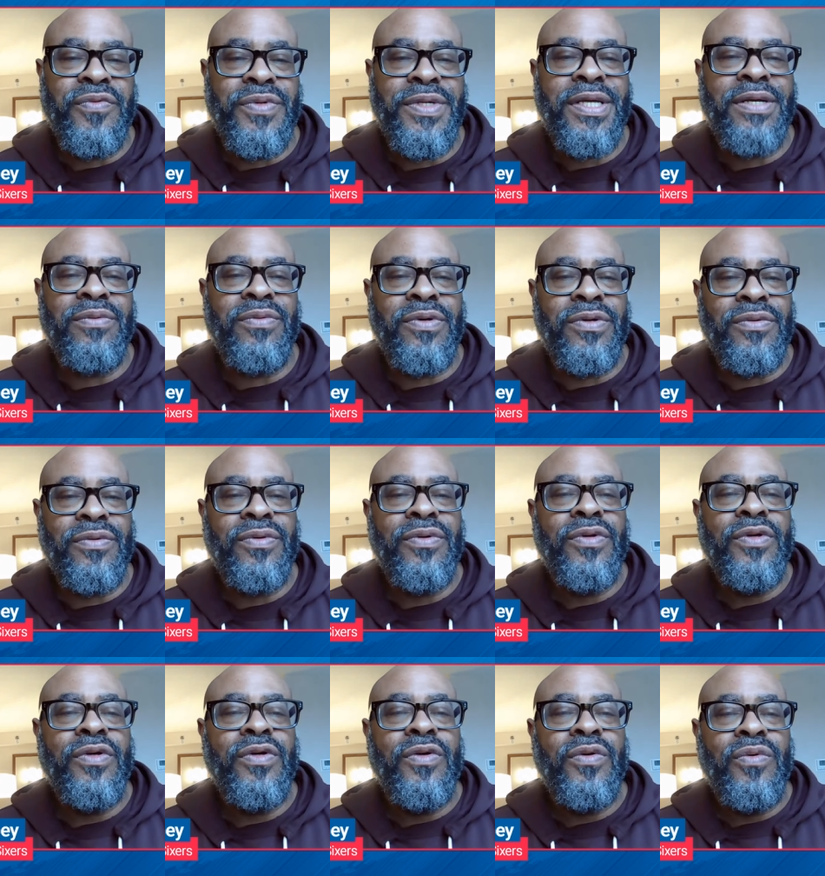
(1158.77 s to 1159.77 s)
We will
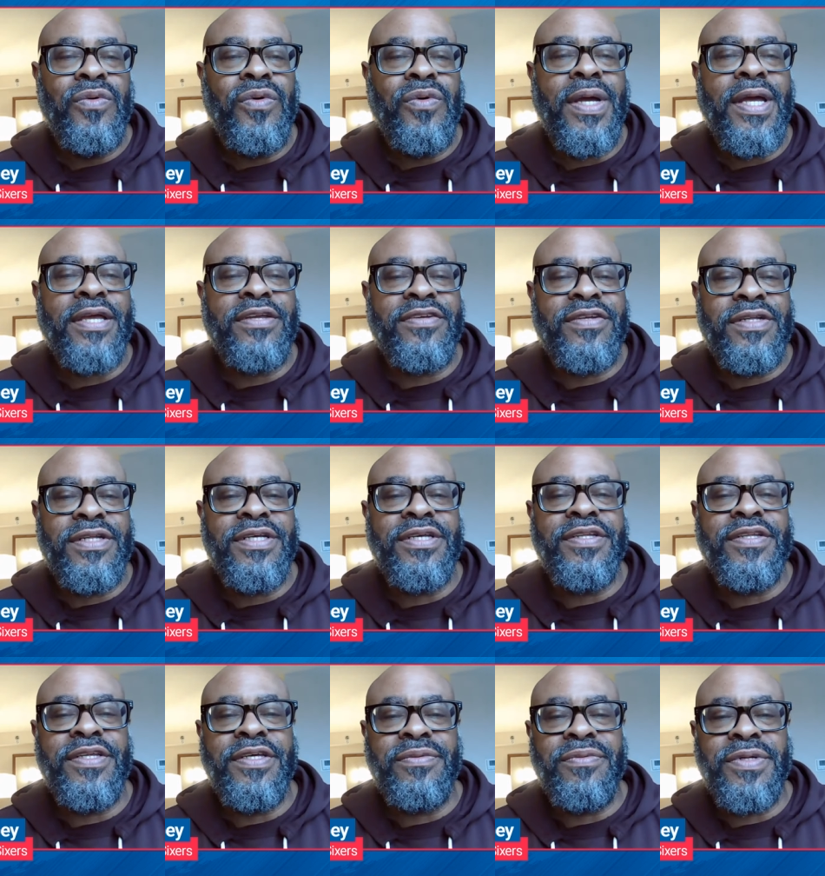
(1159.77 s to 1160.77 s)
we'll actually
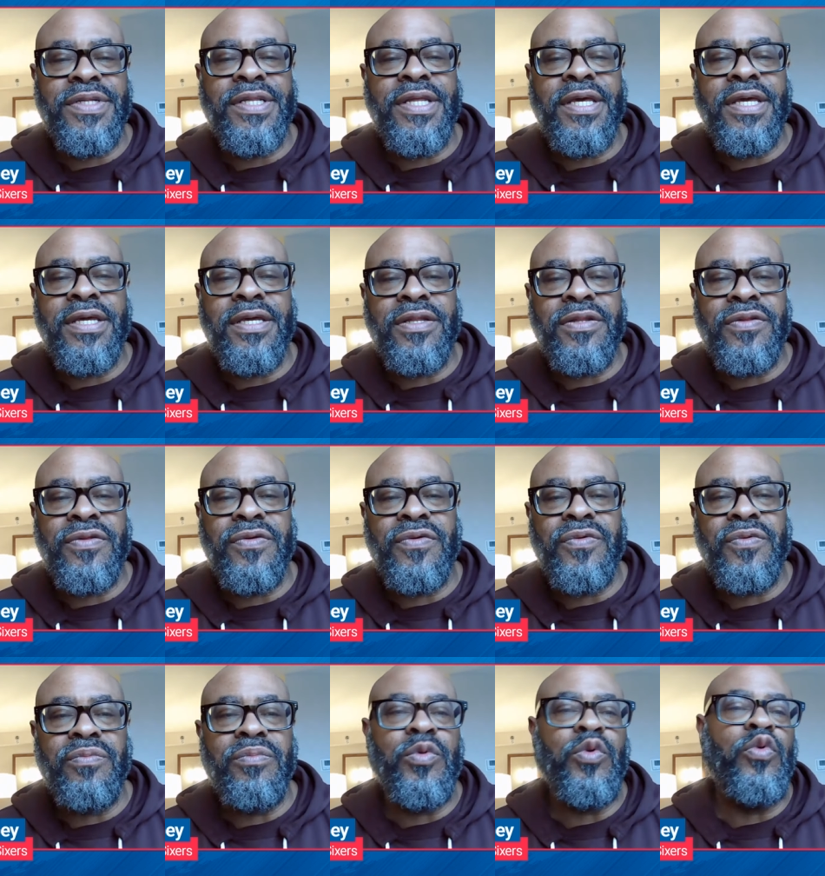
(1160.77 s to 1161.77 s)
see what they can
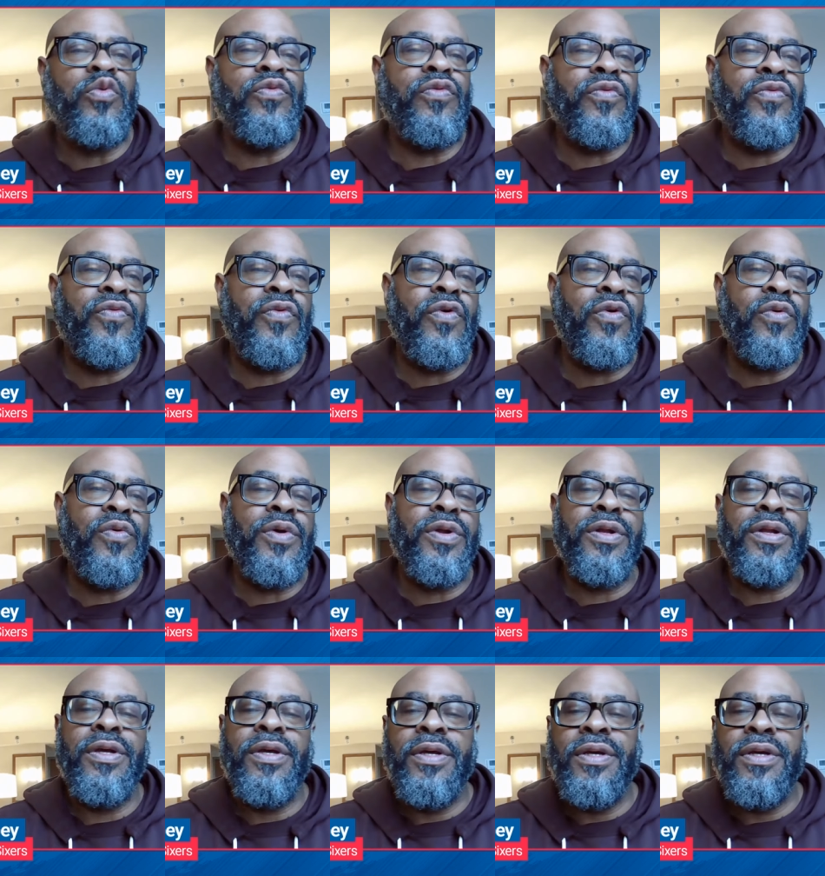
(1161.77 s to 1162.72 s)
do moving forward.